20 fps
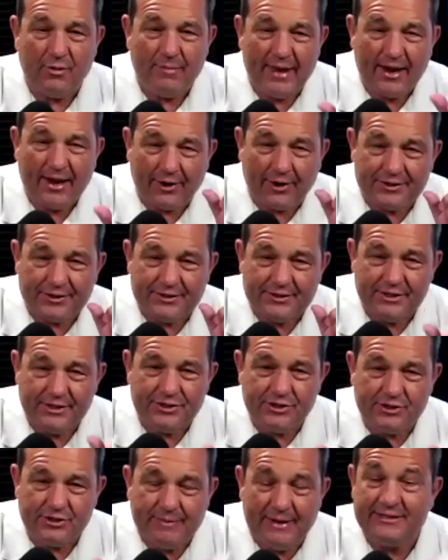our decisions
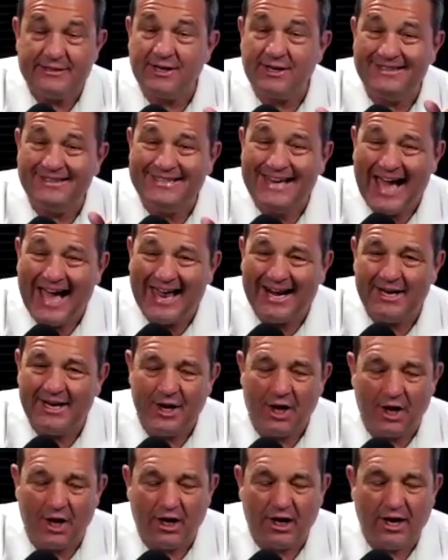based on data, not
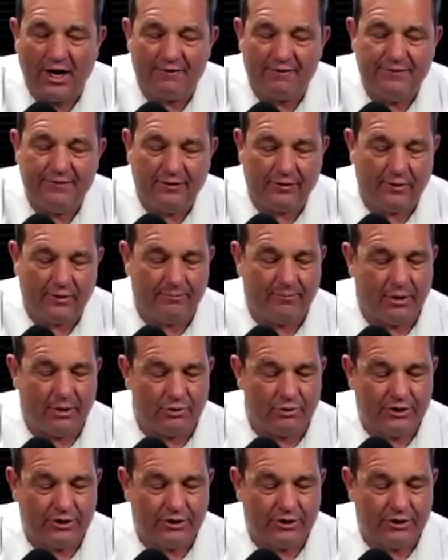gut feel or emotion.